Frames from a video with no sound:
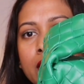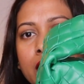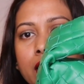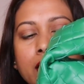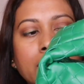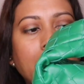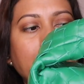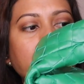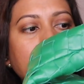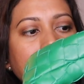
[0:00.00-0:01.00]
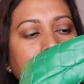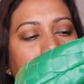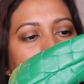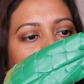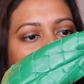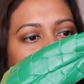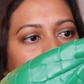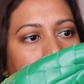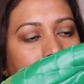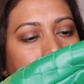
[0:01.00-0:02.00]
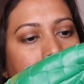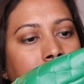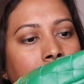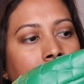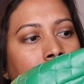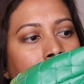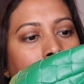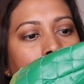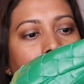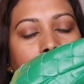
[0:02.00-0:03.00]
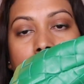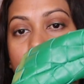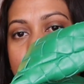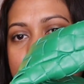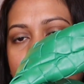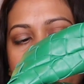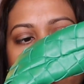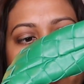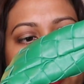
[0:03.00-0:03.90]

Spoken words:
and I believe they got the item